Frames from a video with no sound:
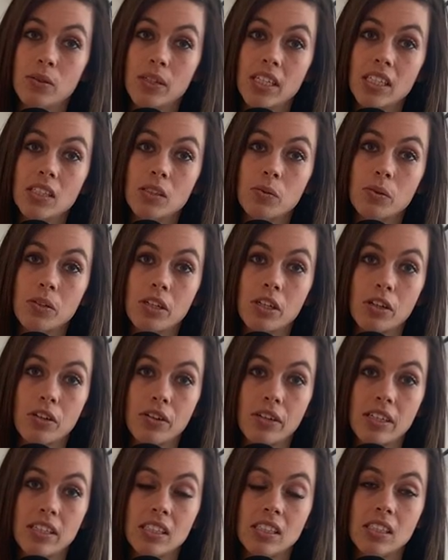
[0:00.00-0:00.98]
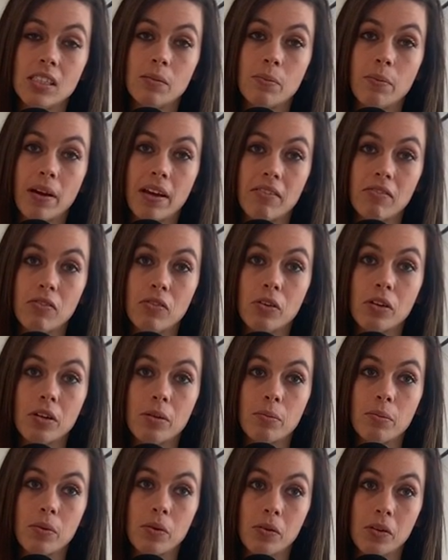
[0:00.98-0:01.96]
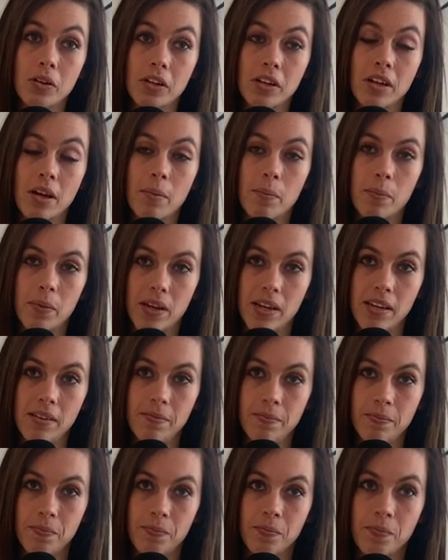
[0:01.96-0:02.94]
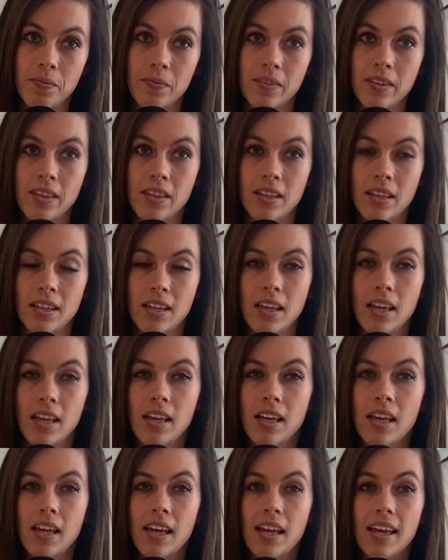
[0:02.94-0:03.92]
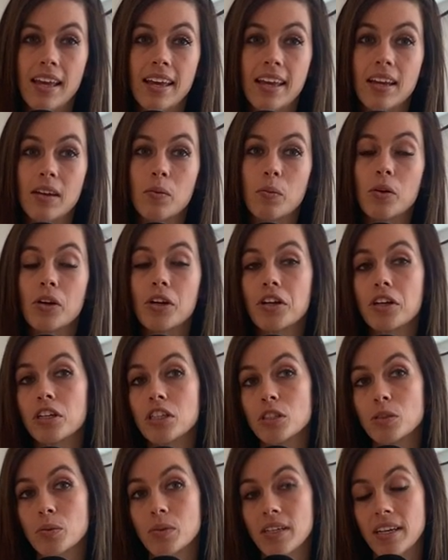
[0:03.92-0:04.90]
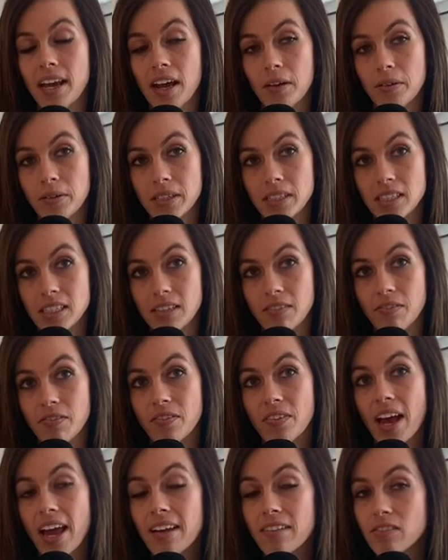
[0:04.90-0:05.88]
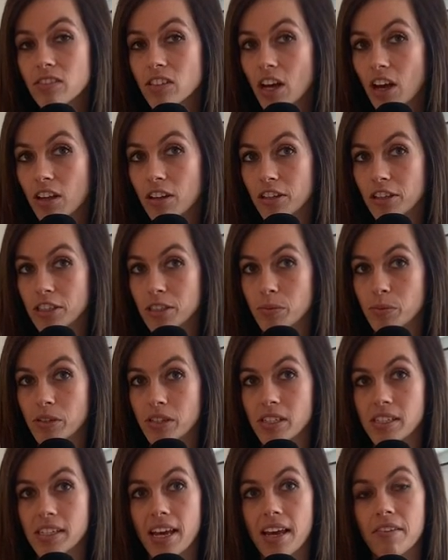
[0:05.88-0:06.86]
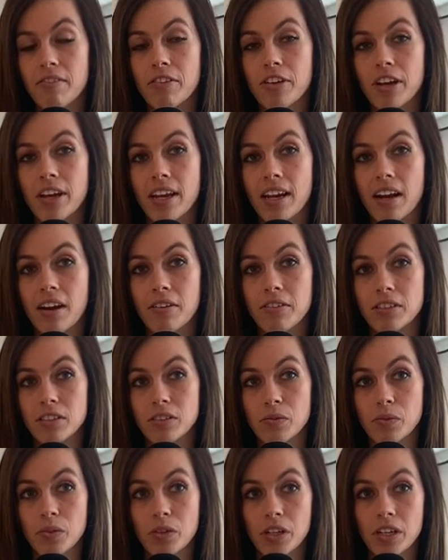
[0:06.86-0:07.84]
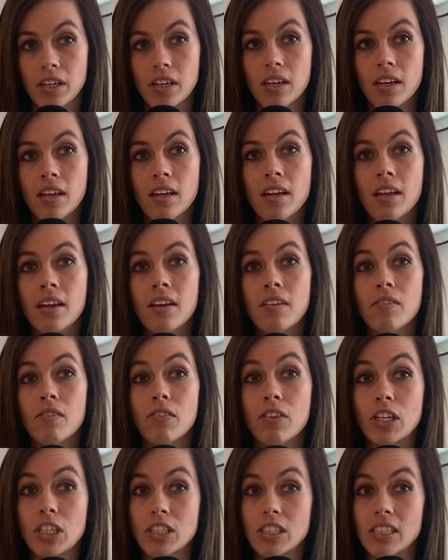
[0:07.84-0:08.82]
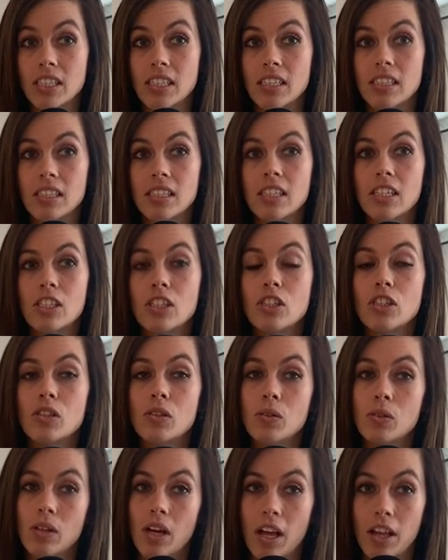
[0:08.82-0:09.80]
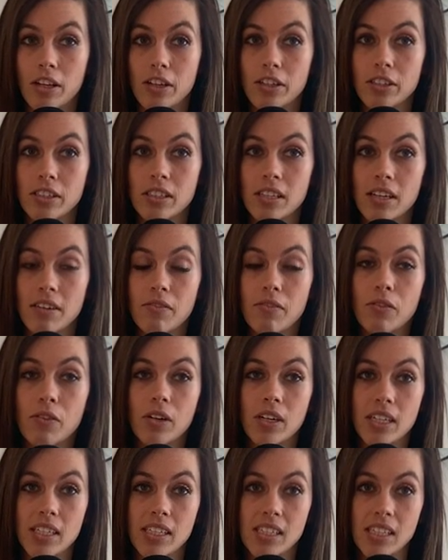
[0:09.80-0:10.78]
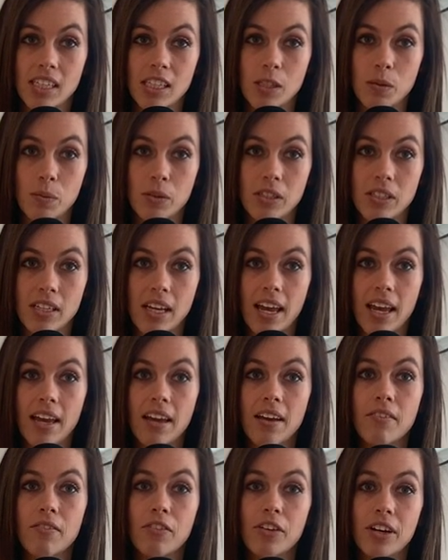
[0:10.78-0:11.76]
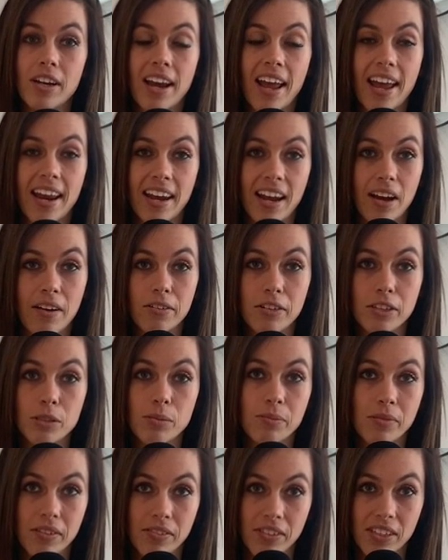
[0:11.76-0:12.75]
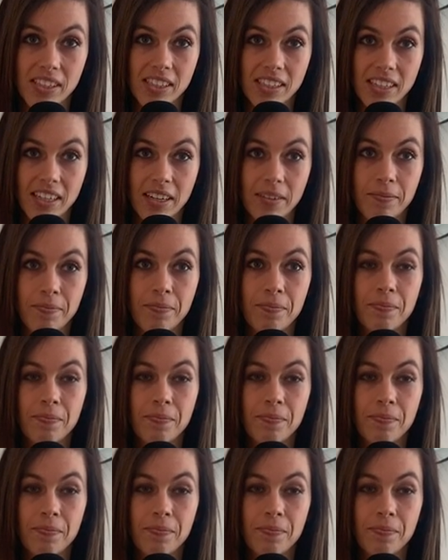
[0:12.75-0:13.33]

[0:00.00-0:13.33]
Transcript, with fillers: rates were increased by Ford Motor Company, and workers would now receive $5 per day for 8 hours of work versus $2.40 per day for 9 hours previously.